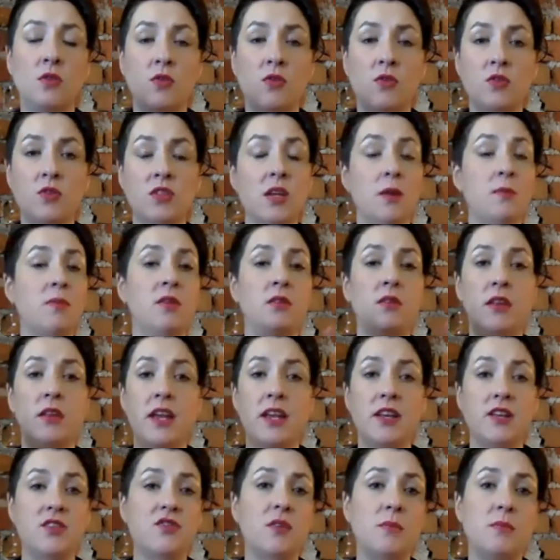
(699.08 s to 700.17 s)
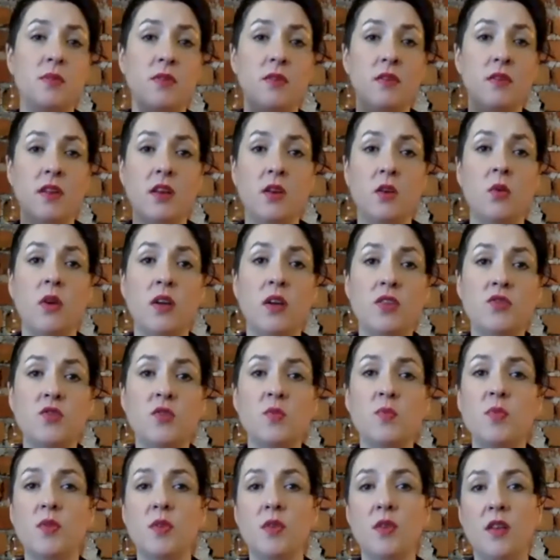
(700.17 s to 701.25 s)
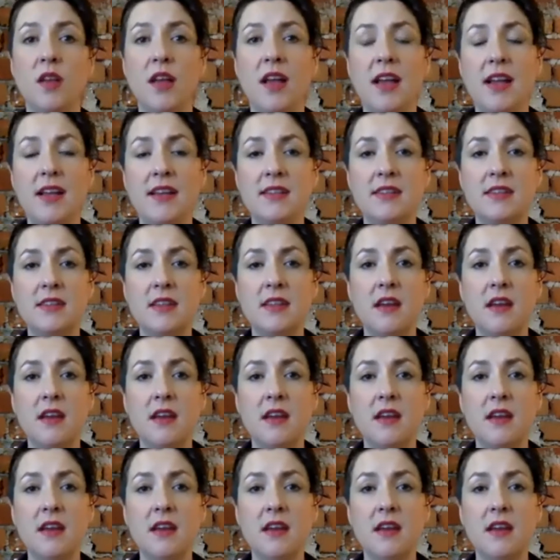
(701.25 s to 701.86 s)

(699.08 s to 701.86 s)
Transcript: double and triple and quadruple as